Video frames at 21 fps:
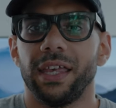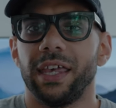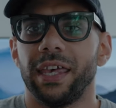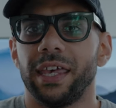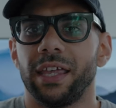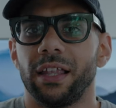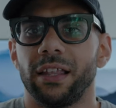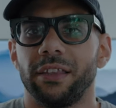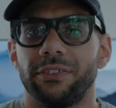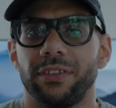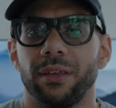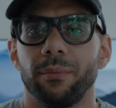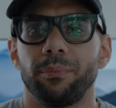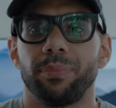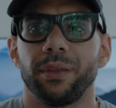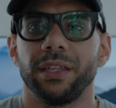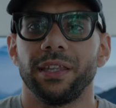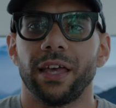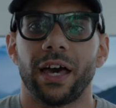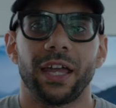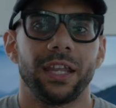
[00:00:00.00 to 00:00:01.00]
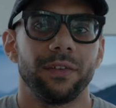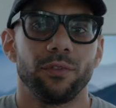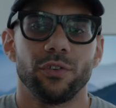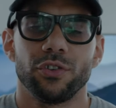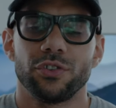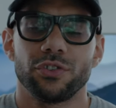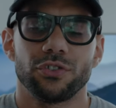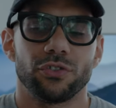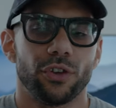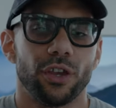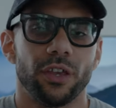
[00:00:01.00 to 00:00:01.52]
it'll simply not even
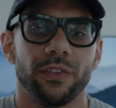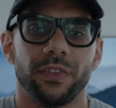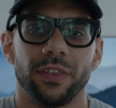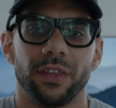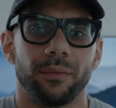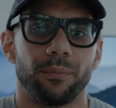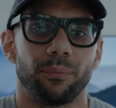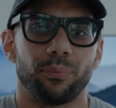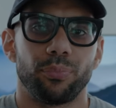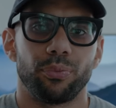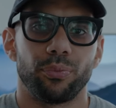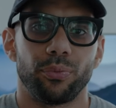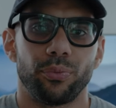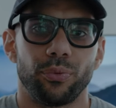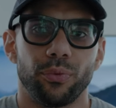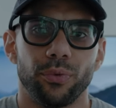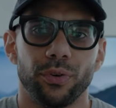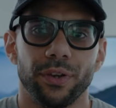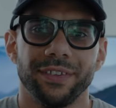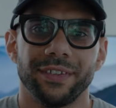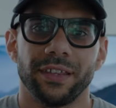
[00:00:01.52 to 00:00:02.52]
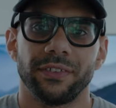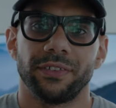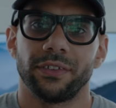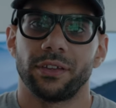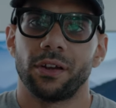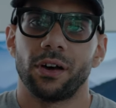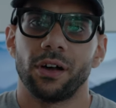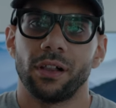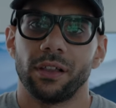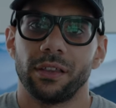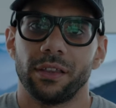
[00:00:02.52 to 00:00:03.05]
show you the presets at
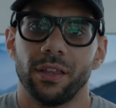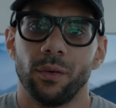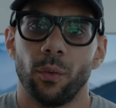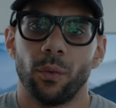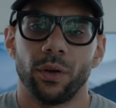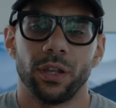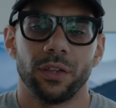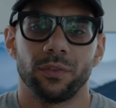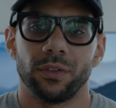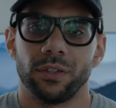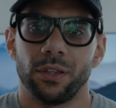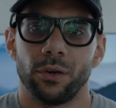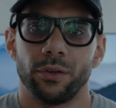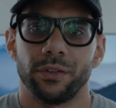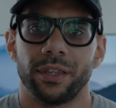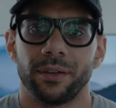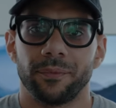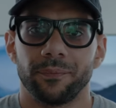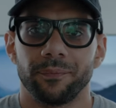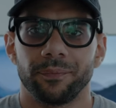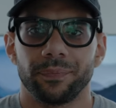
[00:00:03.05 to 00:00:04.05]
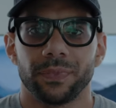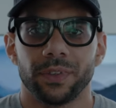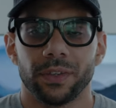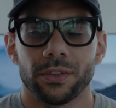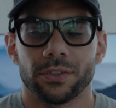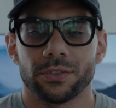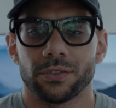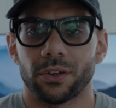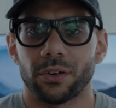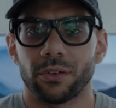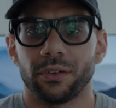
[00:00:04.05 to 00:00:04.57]
all. It won't even load them.
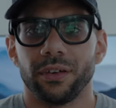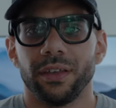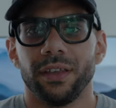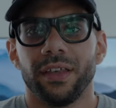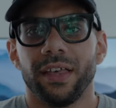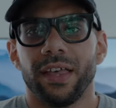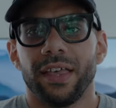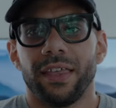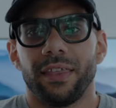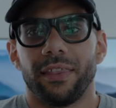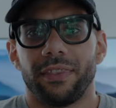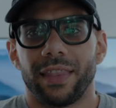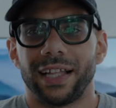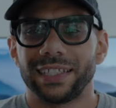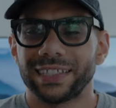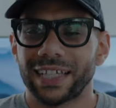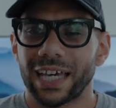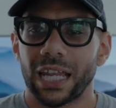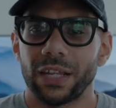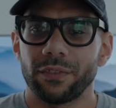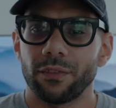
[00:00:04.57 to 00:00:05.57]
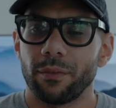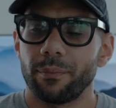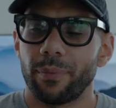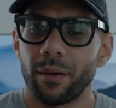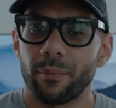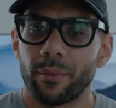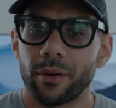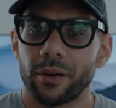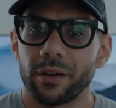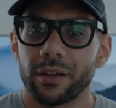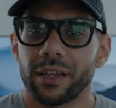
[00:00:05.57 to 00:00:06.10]
So that's kind of a
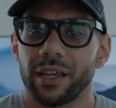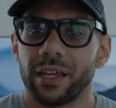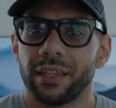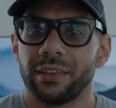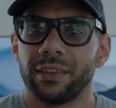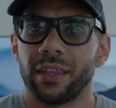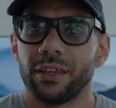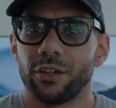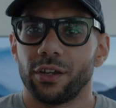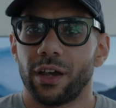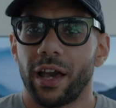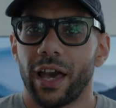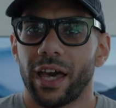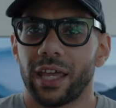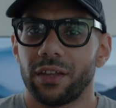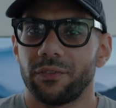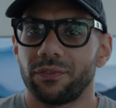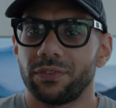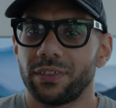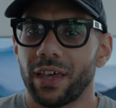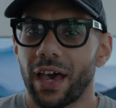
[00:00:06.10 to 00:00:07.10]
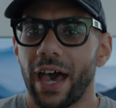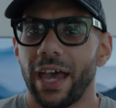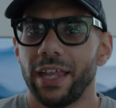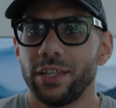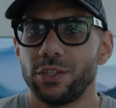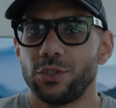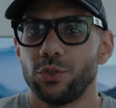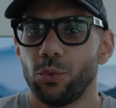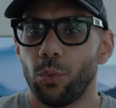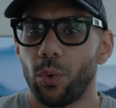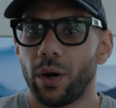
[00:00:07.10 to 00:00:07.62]
bummer in that you're kind of
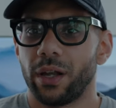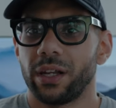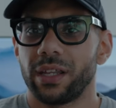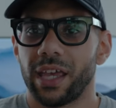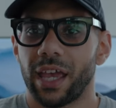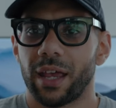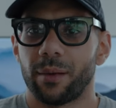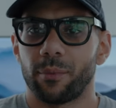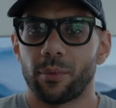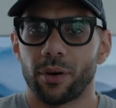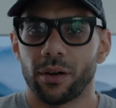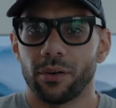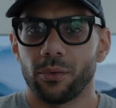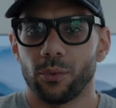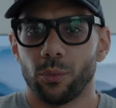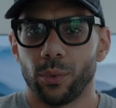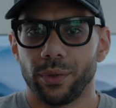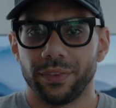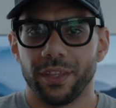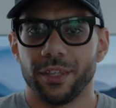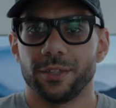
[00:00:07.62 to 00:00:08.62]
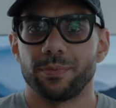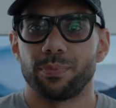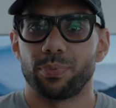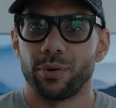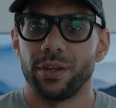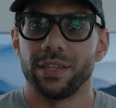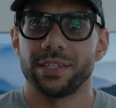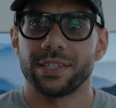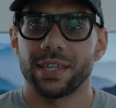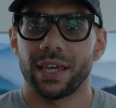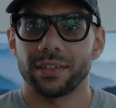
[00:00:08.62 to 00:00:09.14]
tied to one camera with these
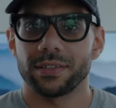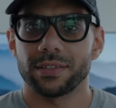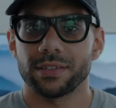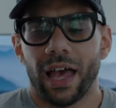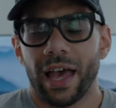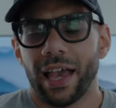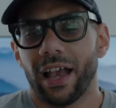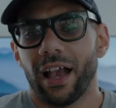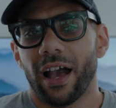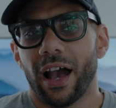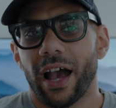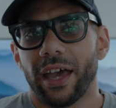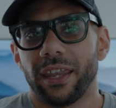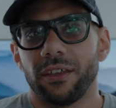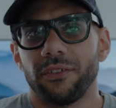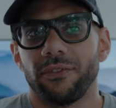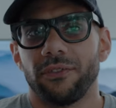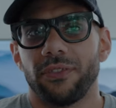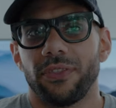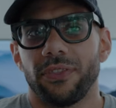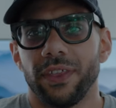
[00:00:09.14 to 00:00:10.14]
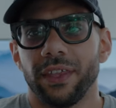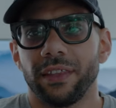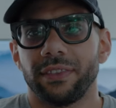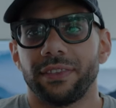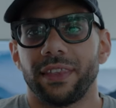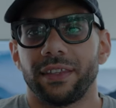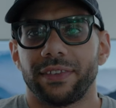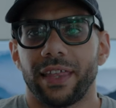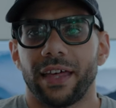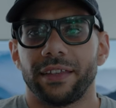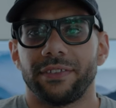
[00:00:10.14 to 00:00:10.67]
presets. I kind of think
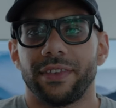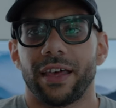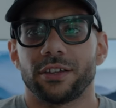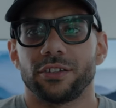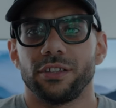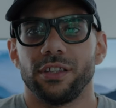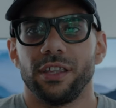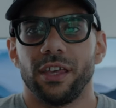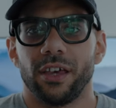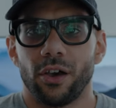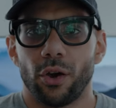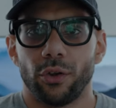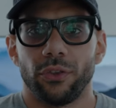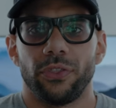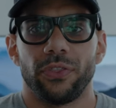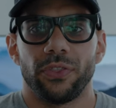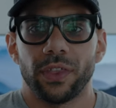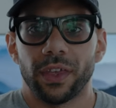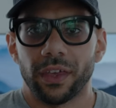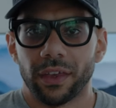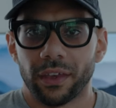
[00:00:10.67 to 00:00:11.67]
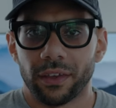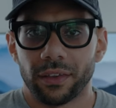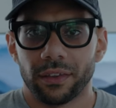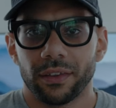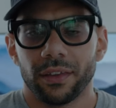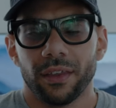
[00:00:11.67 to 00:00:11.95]
that that's actually a good thing